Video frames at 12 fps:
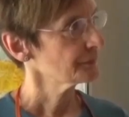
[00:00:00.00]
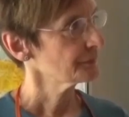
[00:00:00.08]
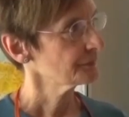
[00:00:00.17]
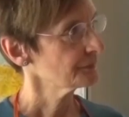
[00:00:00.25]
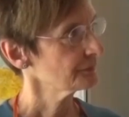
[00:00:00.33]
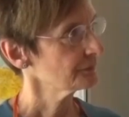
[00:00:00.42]

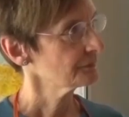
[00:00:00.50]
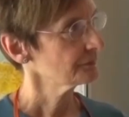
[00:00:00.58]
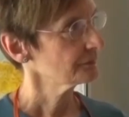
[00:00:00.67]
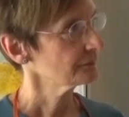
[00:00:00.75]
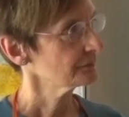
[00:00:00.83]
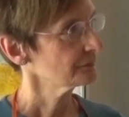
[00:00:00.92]

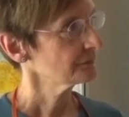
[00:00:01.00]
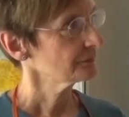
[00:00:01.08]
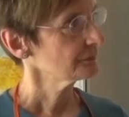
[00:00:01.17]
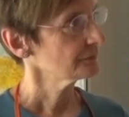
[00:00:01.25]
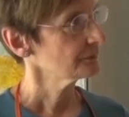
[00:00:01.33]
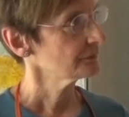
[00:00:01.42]

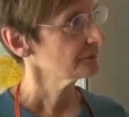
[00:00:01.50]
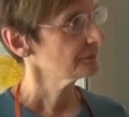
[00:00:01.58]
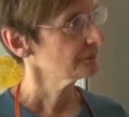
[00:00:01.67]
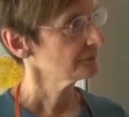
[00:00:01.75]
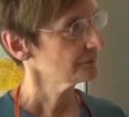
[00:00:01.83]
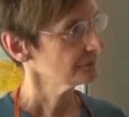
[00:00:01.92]

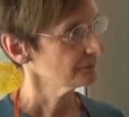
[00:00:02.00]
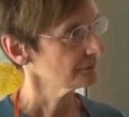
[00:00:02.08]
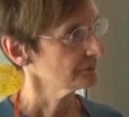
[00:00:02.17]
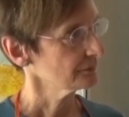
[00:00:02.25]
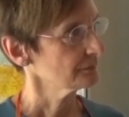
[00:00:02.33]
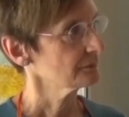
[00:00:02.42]

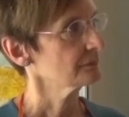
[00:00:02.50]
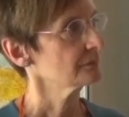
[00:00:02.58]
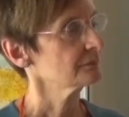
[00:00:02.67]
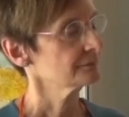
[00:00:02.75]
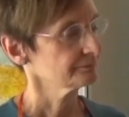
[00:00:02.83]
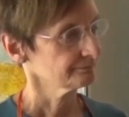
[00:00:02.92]

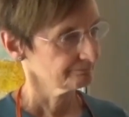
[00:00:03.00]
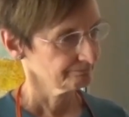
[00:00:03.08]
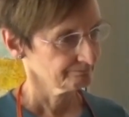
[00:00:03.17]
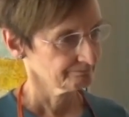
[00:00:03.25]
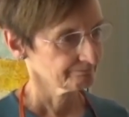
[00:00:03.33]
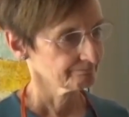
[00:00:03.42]
The person shown says nothing.